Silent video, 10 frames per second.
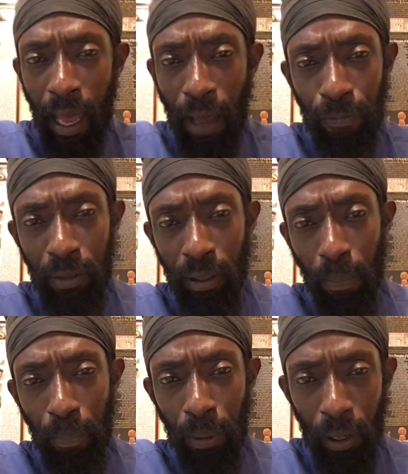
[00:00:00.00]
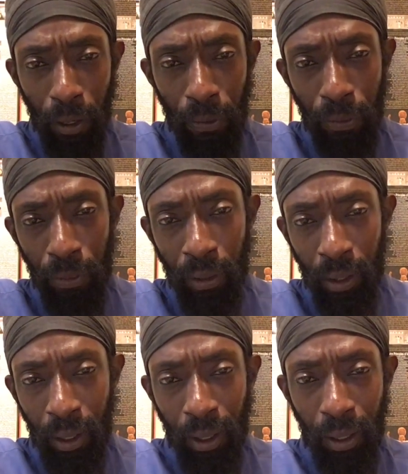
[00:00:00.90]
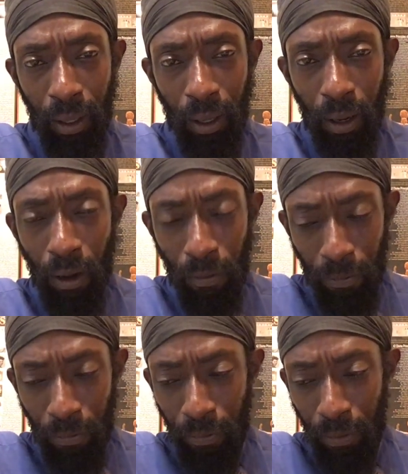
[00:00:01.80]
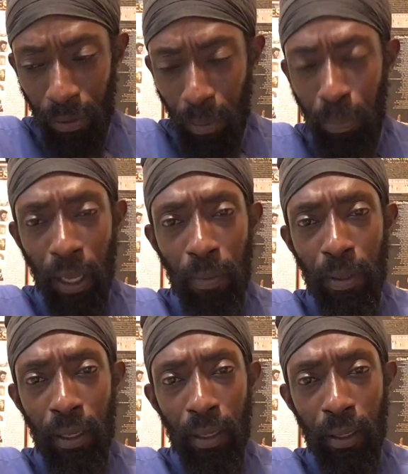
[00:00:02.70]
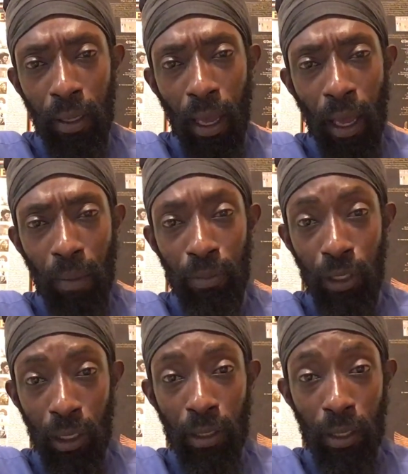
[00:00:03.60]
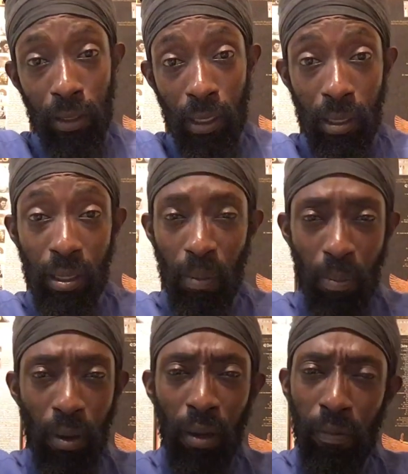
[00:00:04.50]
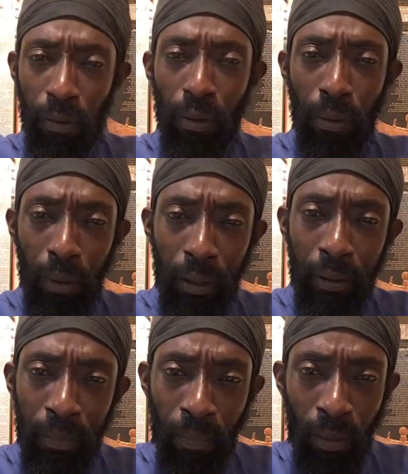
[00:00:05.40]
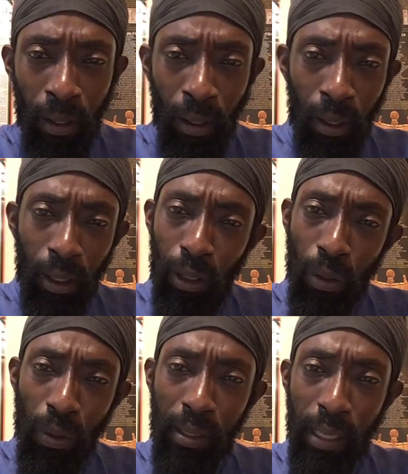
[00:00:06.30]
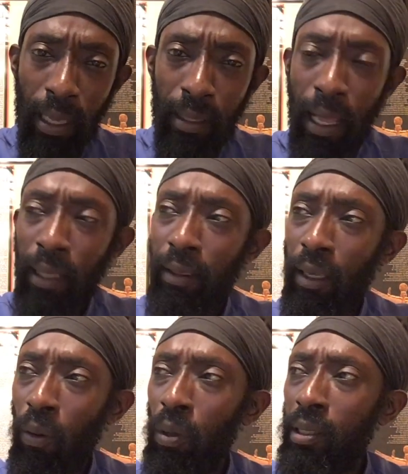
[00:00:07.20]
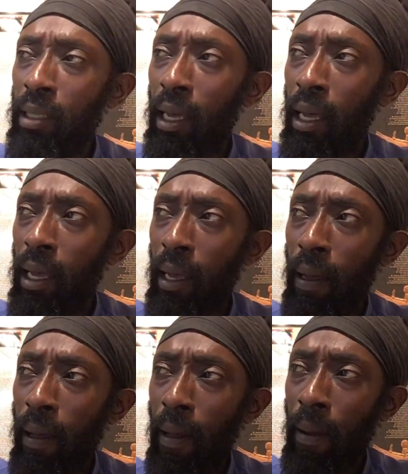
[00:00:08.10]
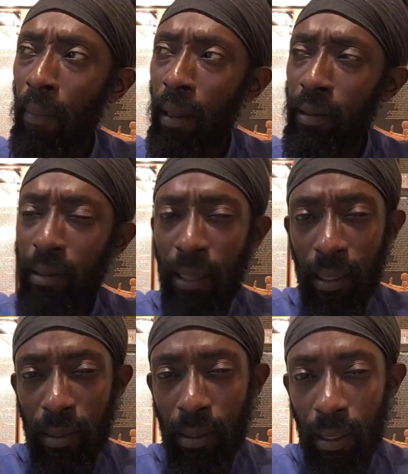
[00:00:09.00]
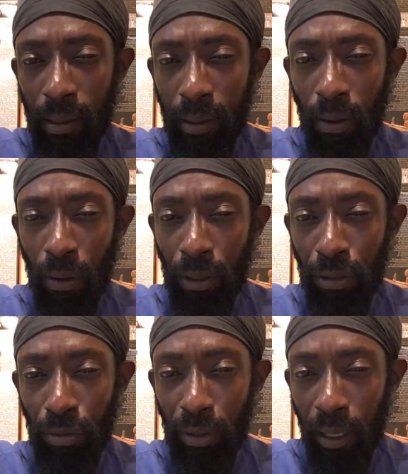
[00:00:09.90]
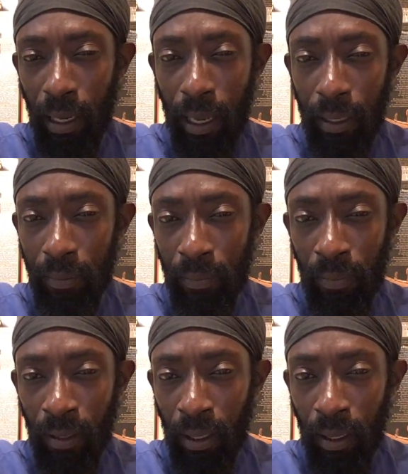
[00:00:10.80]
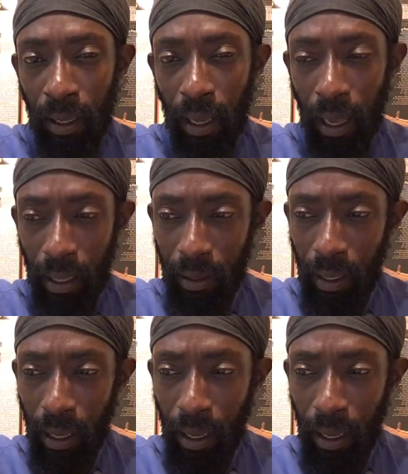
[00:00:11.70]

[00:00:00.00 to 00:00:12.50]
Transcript: after the birth of the baby Jesus, this is the book of Luke. Luke said that there was a census going through the land, and